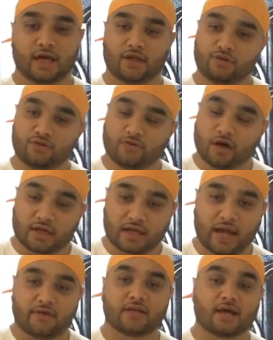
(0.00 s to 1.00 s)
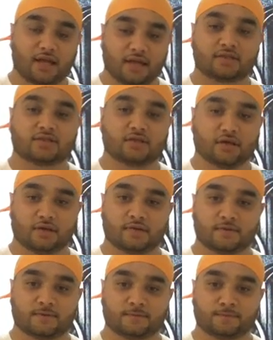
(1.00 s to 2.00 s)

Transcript: And you've got to carry that legacy on.